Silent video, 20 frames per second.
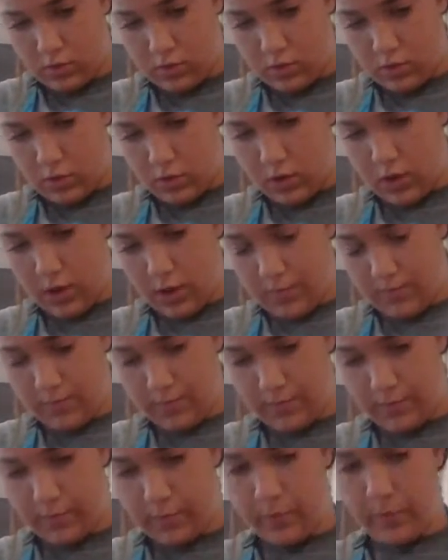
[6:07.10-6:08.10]
okay.
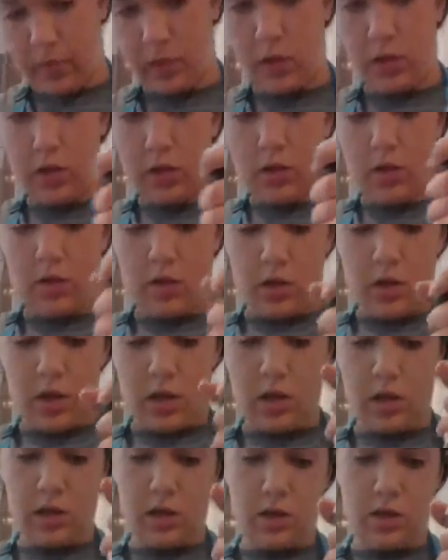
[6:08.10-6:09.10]
And
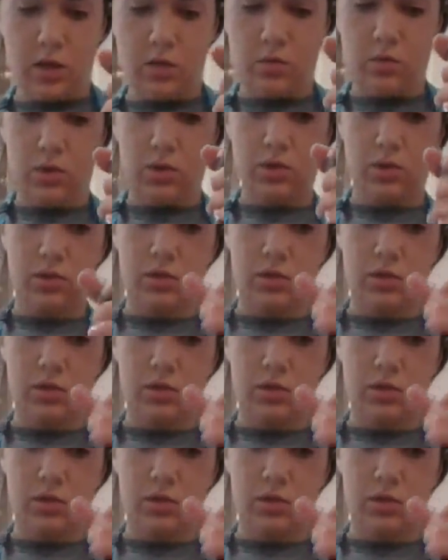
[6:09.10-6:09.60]
then once